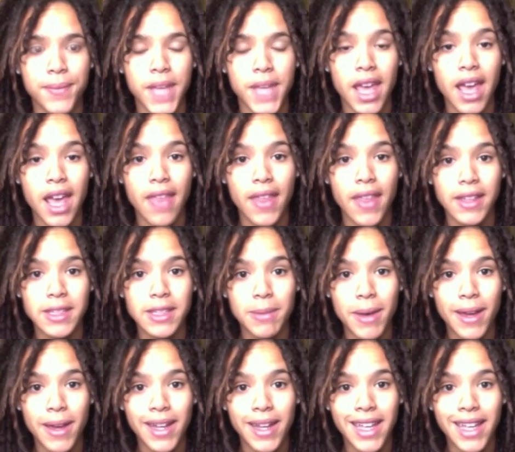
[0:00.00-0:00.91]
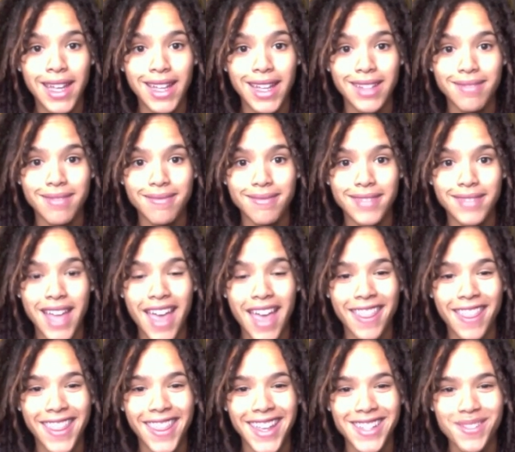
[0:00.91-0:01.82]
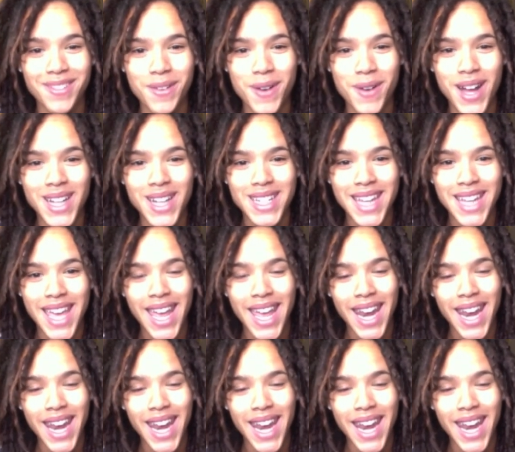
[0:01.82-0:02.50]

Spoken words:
And that's about it. Thanks for watching.